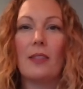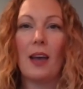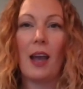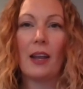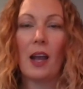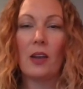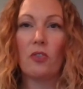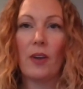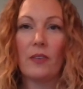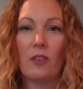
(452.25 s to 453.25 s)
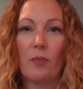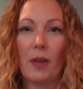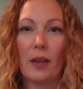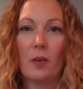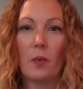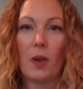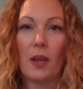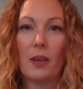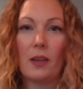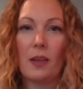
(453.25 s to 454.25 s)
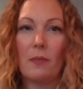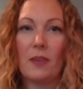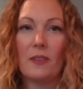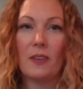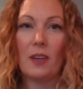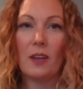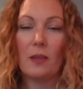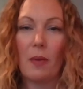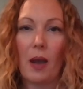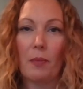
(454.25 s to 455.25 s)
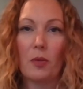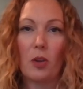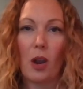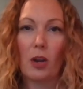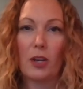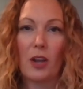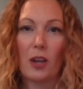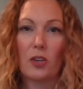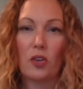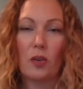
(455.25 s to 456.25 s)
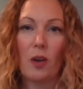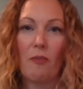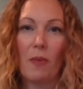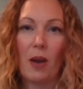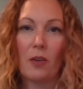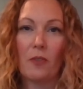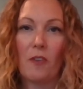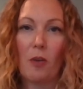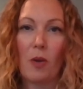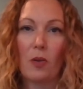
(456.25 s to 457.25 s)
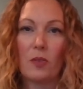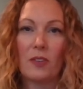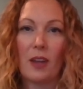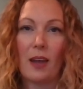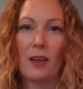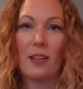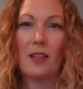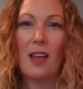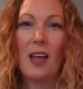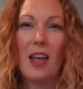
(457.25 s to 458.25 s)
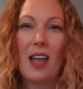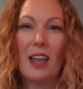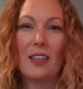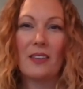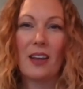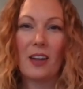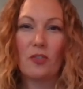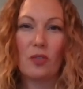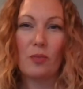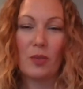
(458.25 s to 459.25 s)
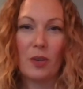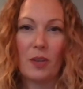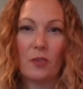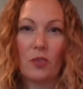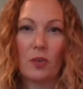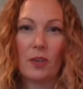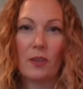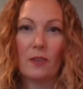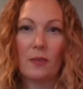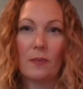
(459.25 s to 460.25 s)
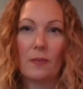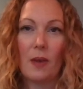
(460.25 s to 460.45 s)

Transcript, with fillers: The high contrast of black and white can be seen in the popular architecture of modern farmhouse style and the natural beauty of trees.